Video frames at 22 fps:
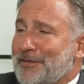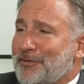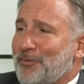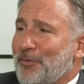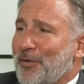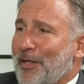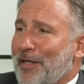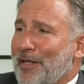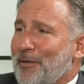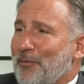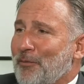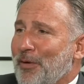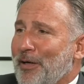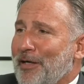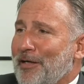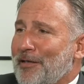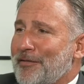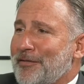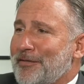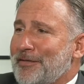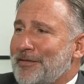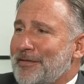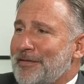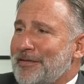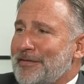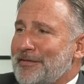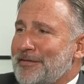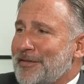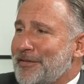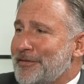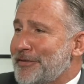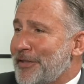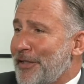really where
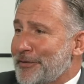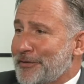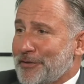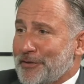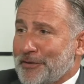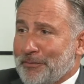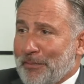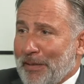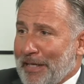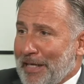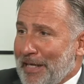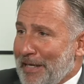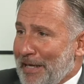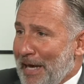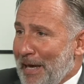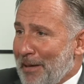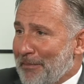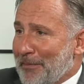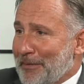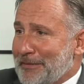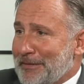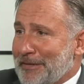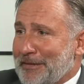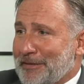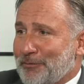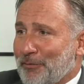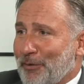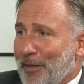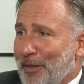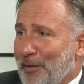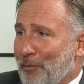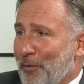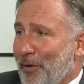the sausage making happens. It's
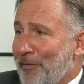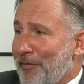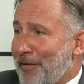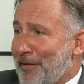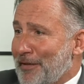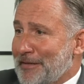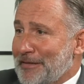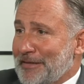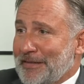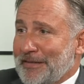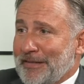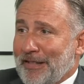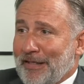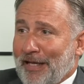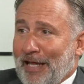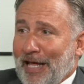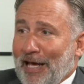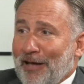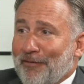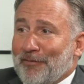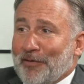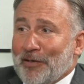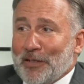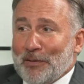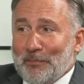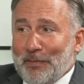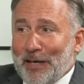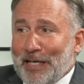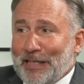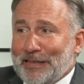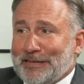really where the lively debates